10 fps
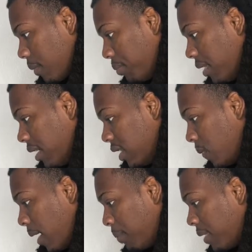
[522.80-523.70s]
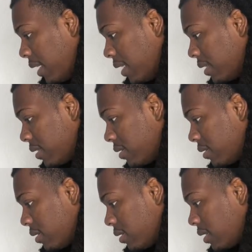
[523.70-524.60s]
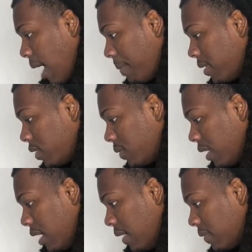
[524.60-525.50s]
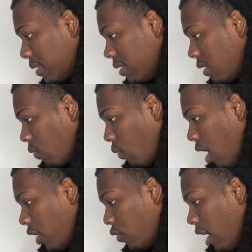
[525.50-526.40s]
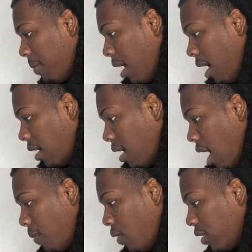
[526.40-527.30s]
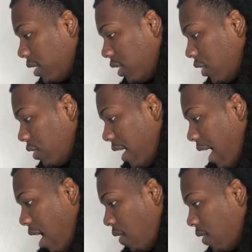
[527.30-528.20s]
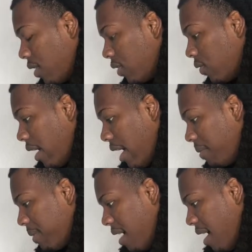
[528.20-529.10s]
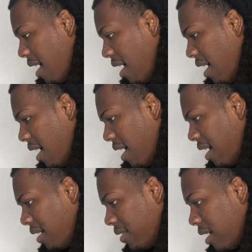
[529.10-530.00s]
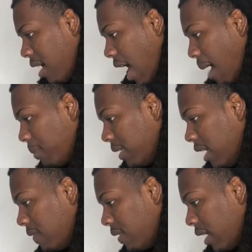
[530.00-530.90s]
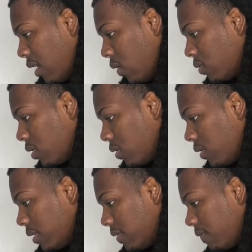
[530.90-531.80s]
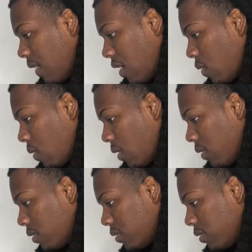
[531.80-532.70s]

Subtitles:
Please, wait, please. Stop this, you thieves. Run, Grandma! I'm going to kill her now! Grandma! I believe in Lady Otoki's final words.